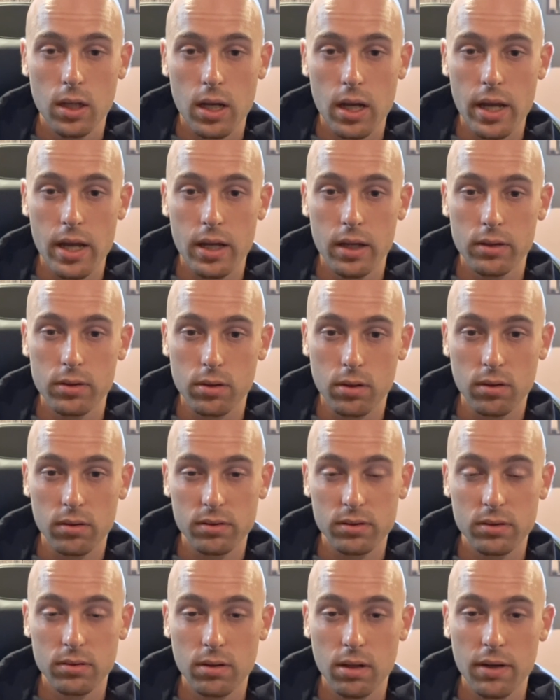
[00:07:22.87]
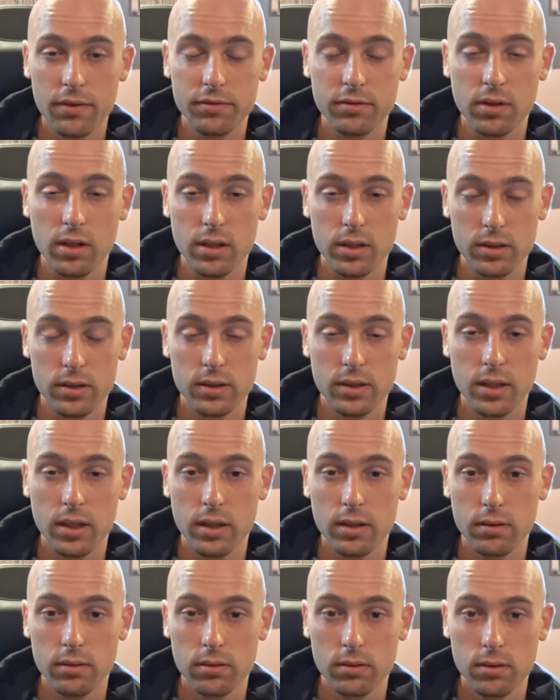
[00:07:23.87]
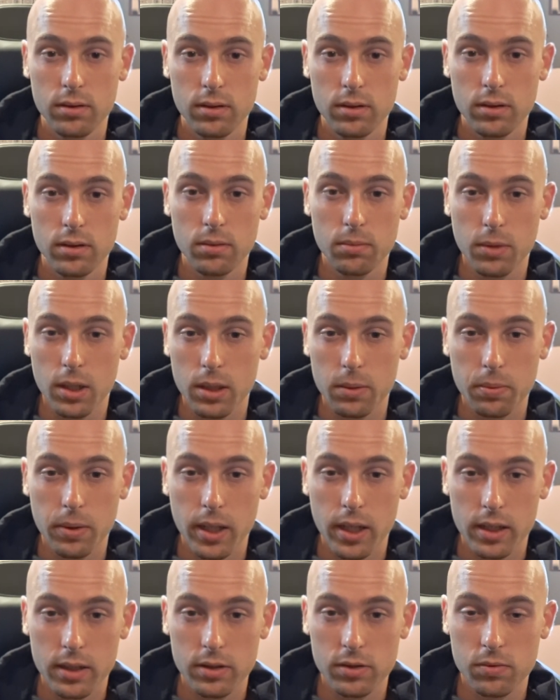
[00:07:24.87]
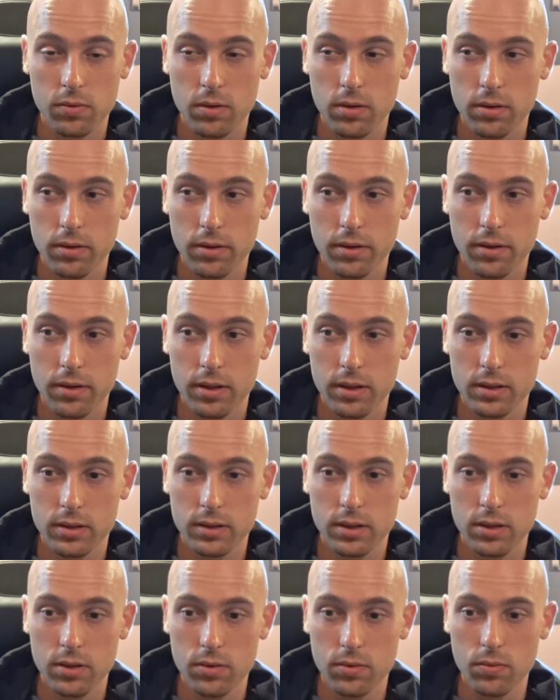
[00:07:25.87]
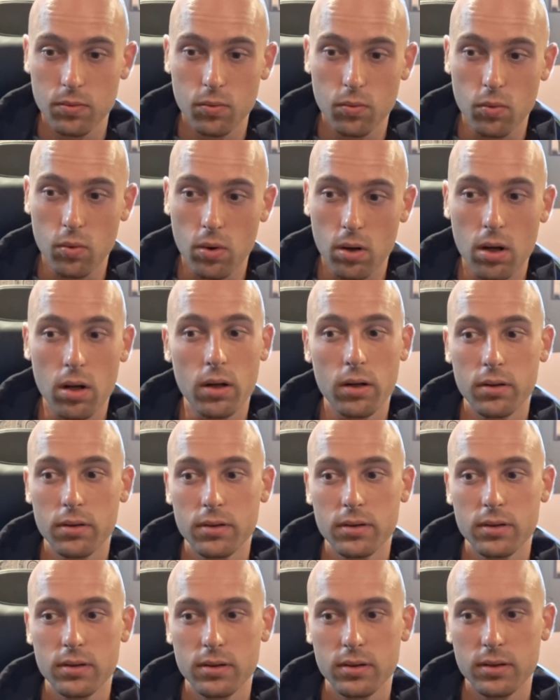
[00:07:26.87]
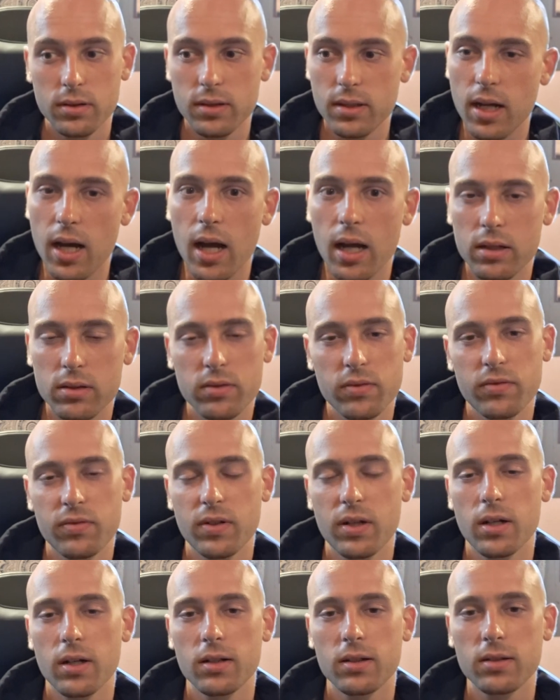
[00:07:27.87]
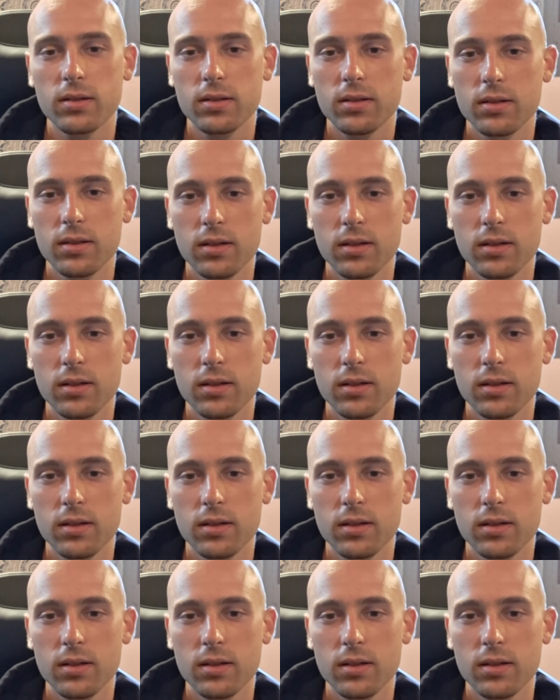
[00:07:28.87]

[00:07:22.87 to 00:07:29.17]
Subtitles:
and also have line of sight. The mic pack is one of the things that you want not to fail.